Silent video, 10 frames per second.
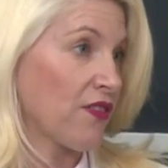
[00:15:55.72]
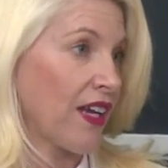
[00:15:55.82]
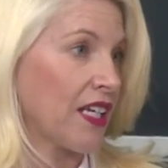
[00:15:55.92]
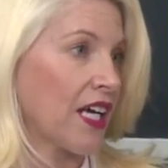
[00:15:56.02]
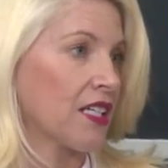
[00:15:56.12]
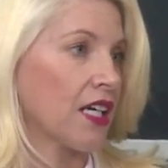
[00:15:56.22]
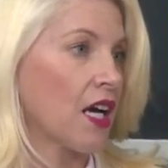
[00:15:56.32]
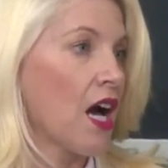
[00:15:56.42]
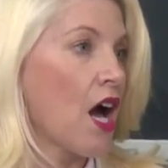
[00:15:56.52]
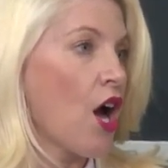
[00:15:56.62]
is
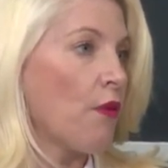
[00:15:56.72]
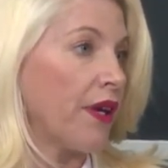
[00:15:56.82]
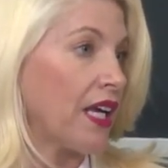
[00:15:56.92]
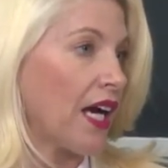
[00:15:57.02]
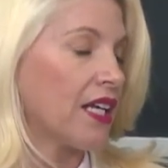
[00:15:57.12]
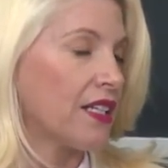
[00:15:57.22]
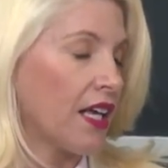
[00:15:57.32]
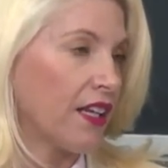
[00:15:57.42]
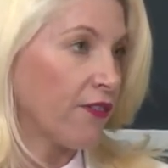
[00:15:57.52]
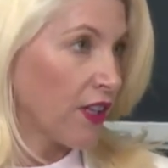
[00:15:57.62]
fantastic. But yeah, it's
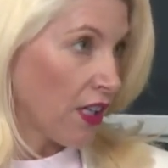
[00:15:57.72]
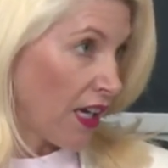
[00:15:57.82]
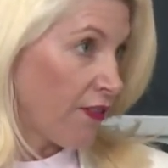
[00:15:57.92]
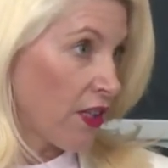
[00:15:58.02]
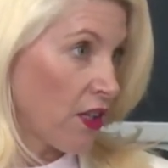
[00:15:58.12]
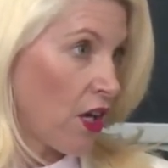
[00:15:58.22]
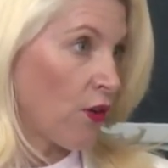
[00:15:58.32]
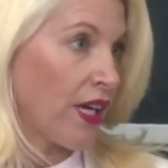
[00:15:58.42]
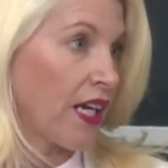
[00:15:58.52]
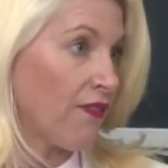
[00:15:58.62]
on there for the life of the
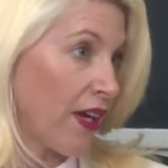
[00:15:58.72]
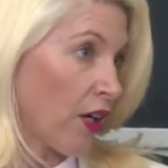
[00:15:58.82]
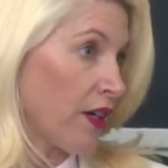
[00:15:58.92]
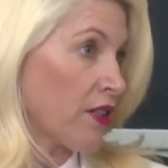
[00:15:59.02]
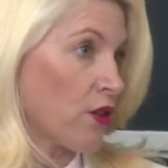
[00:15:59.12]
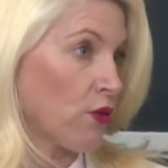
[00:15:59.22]
loan, and it varies.